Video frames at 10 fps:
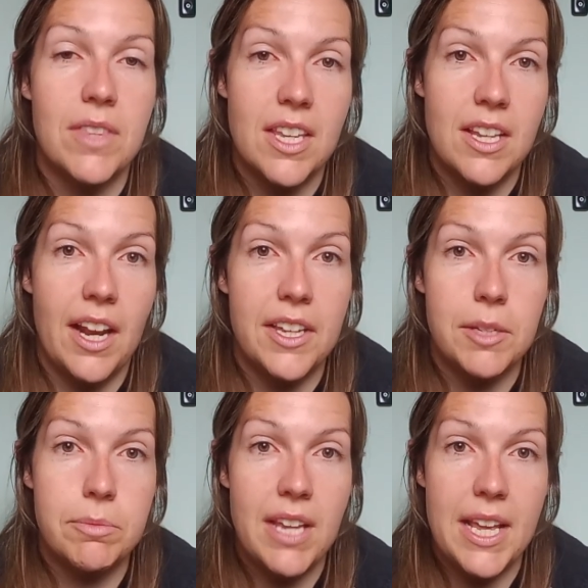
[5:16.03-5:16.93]

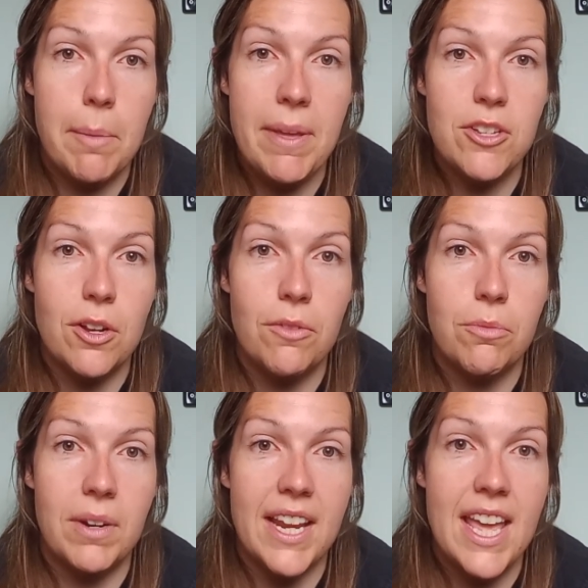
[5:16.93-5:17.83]
you take a picture of
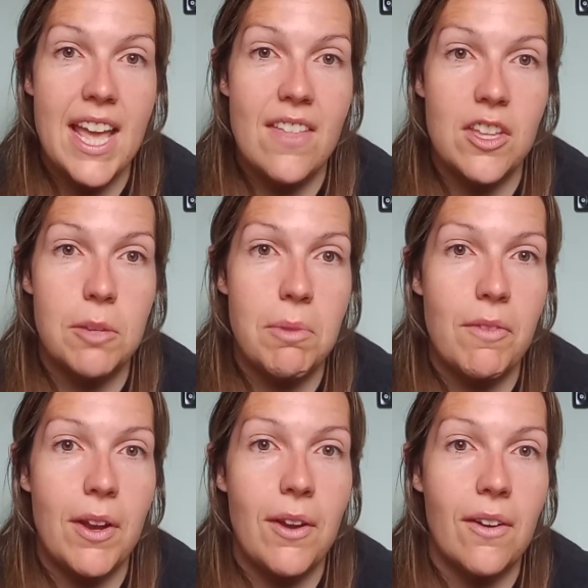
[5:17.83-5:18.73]
one here, and then you move
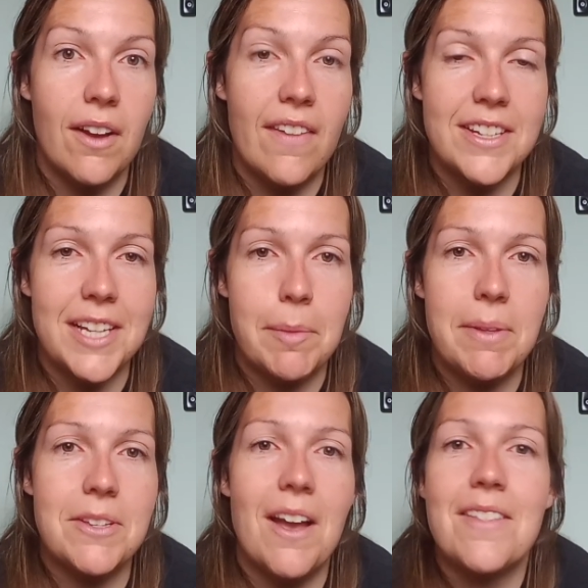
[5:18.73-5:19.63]
it along, and then you take a
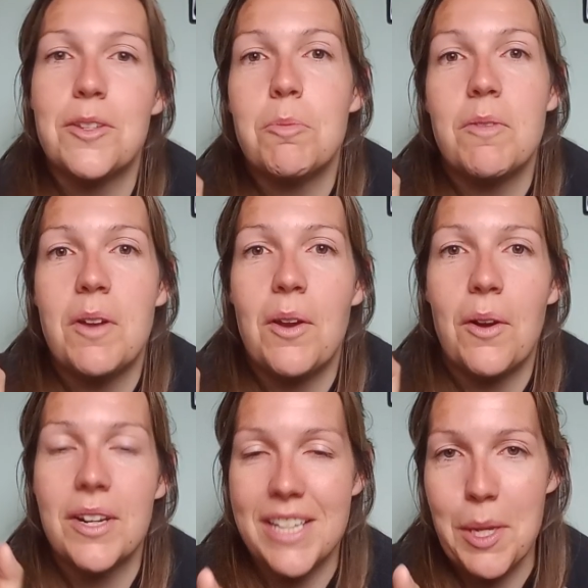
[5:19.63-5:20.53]
picture, and then you move it
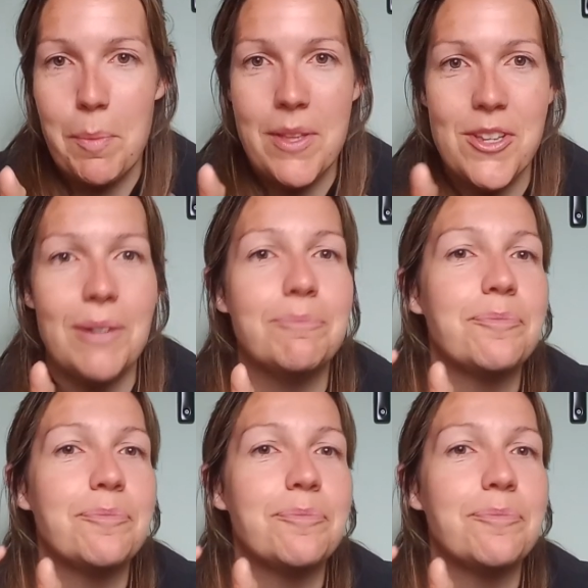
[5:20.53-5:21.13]
along and take a picture,